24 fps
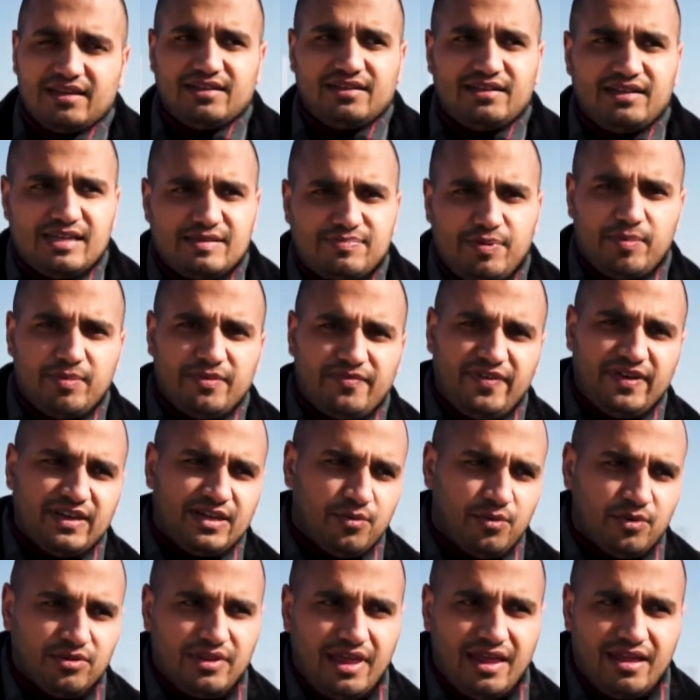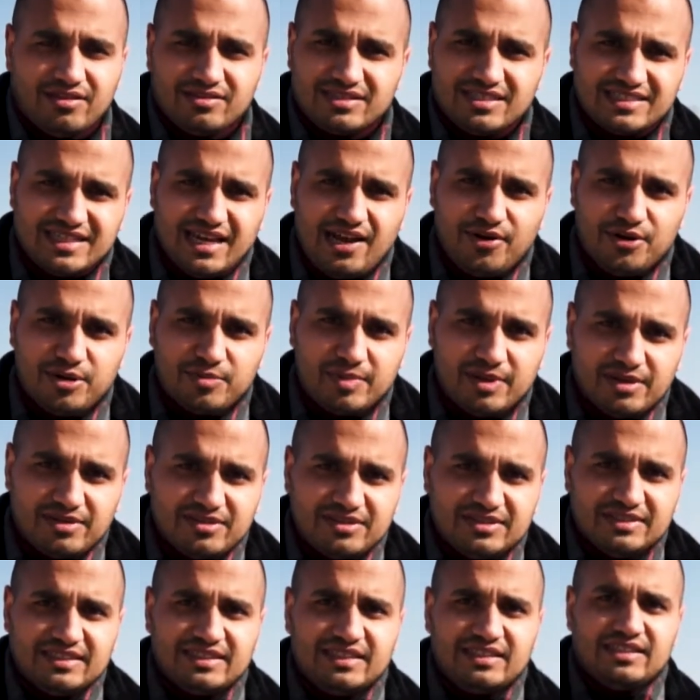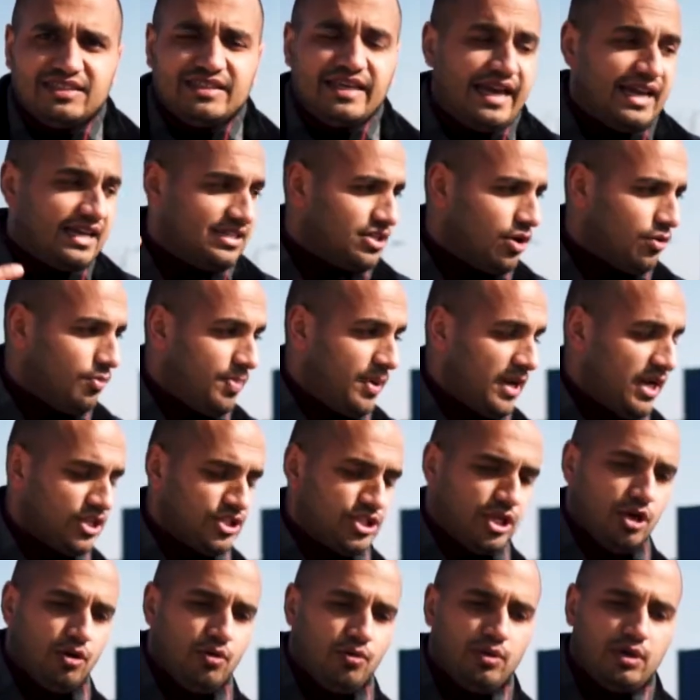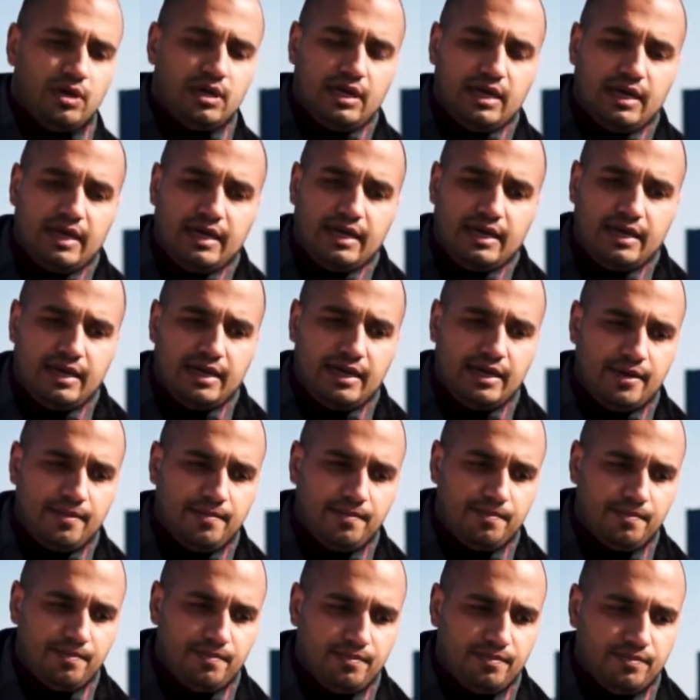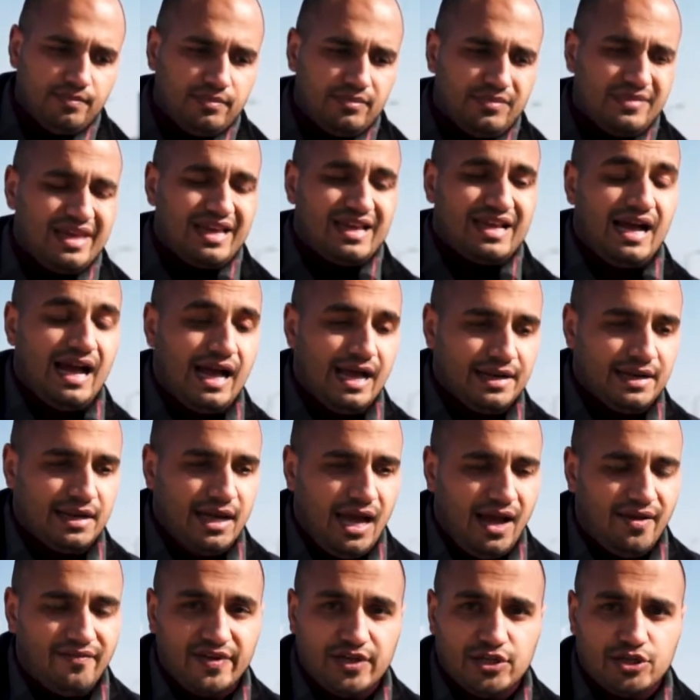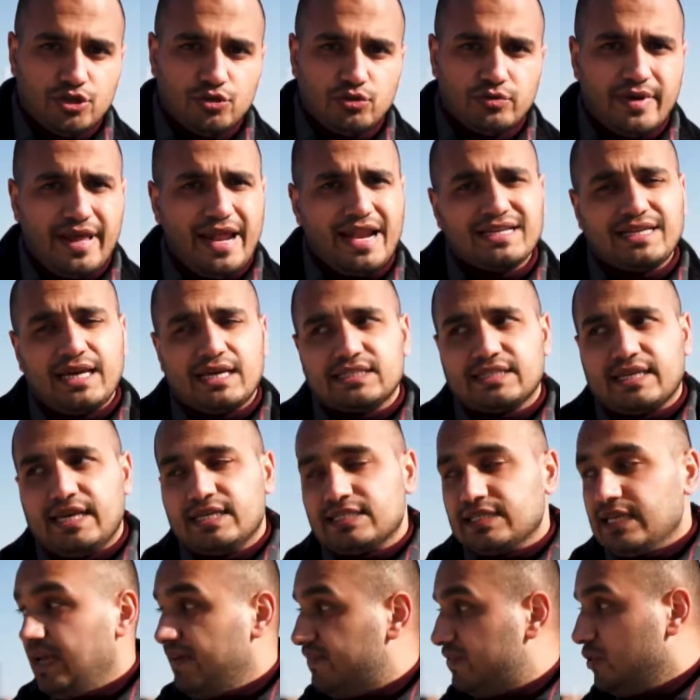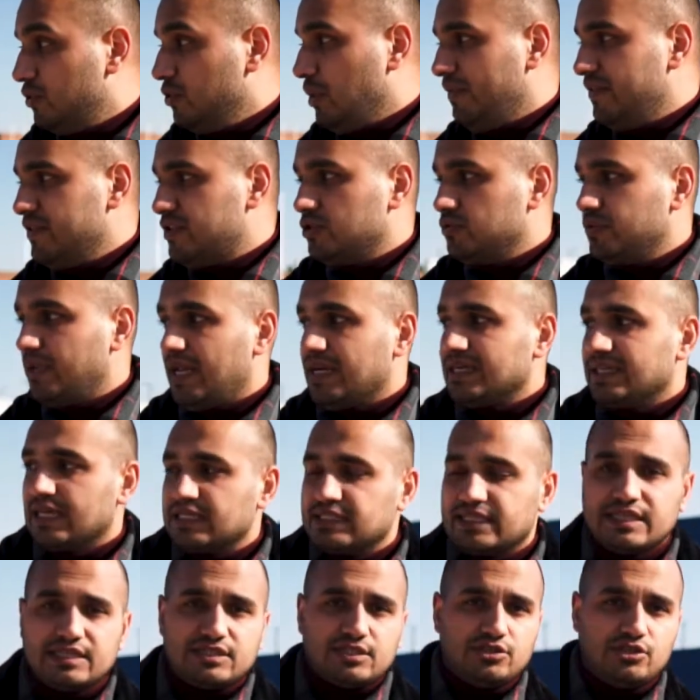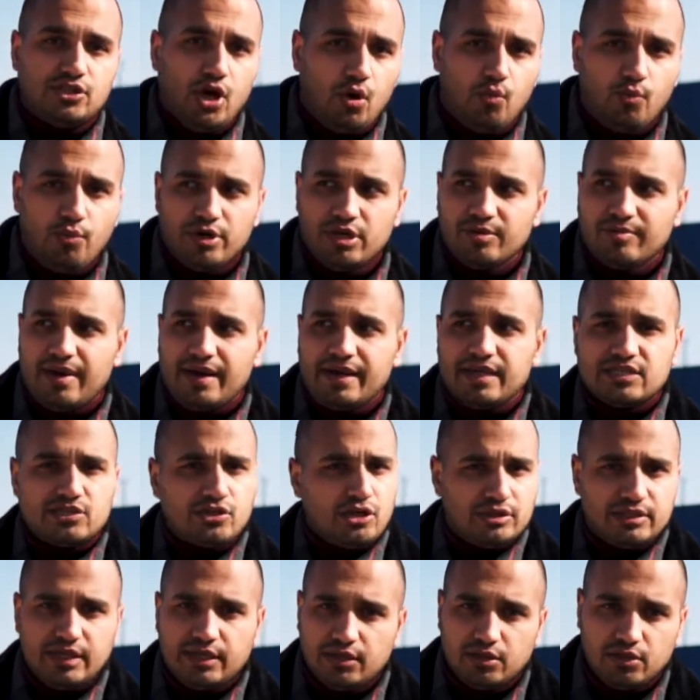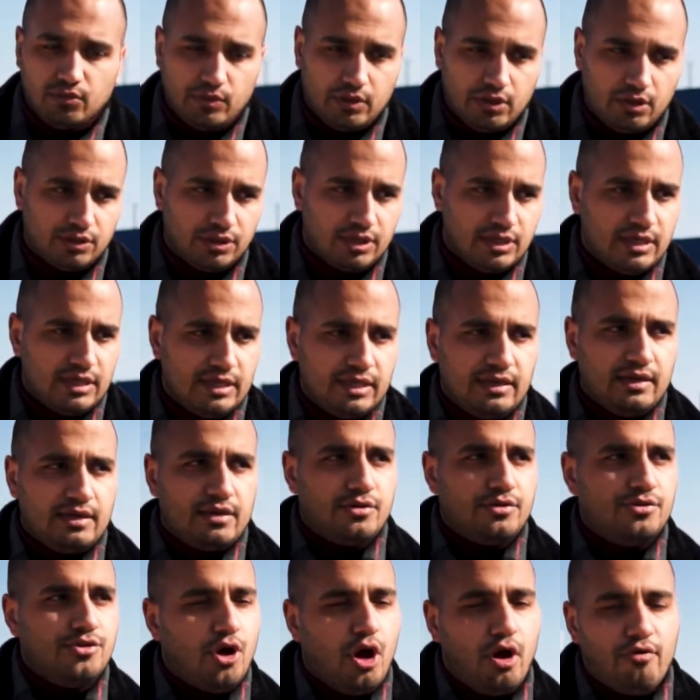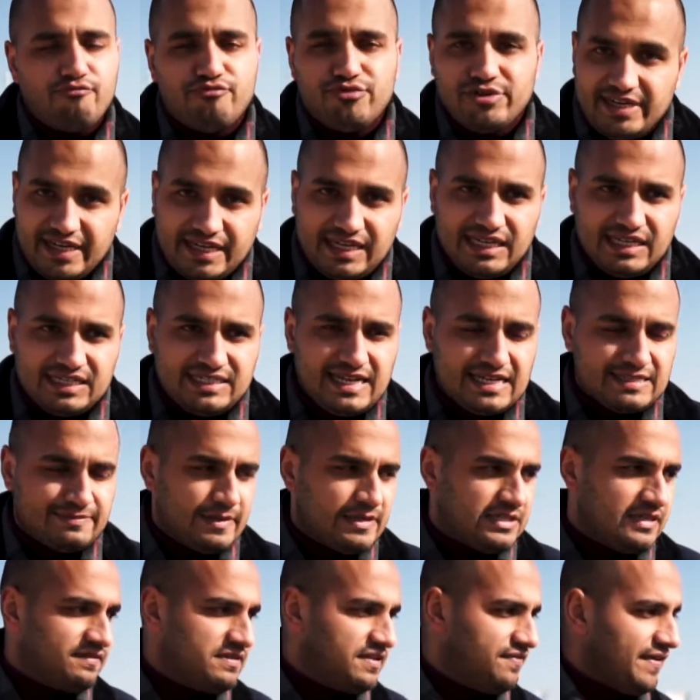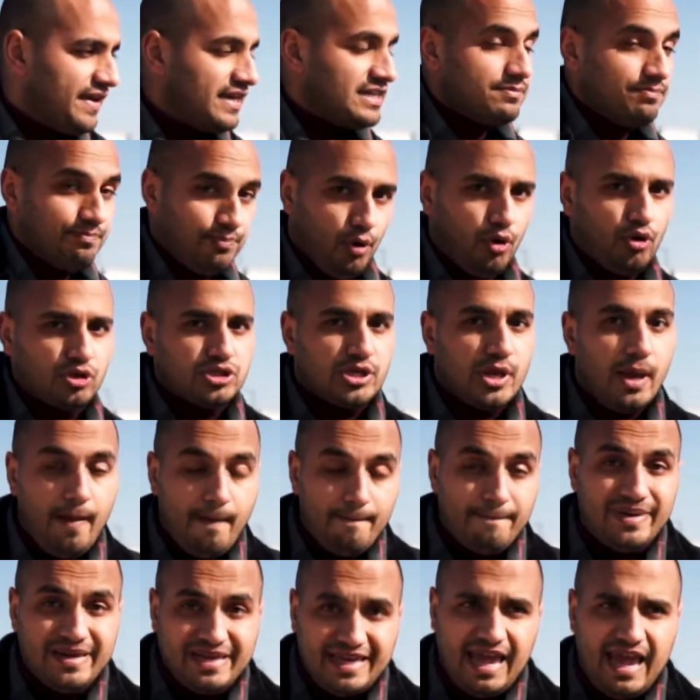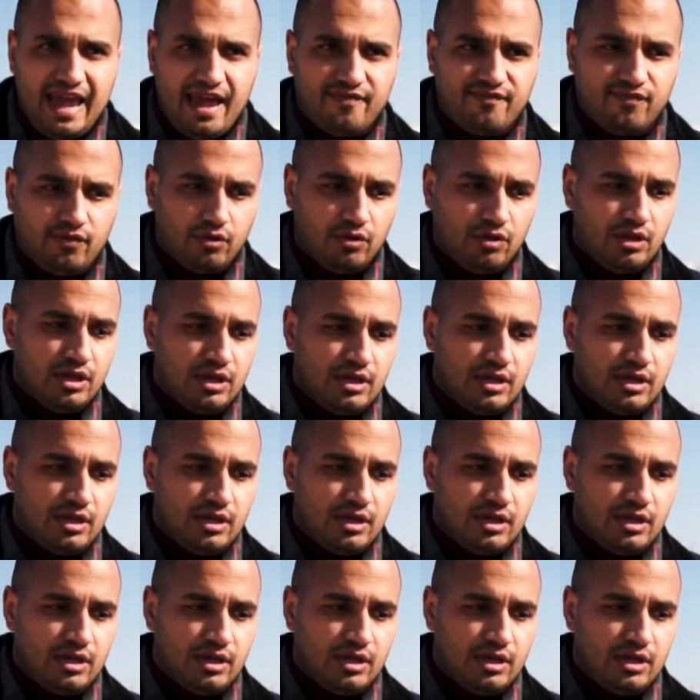He's probably thinking, what the hell is this guy on about? Yeah, so Peugeot, they can have issues with head gaskets. If they do have issues with head gaskets, don't worry about it. It's not the end of the world. Not ridiculously expensive to fix, but be careful.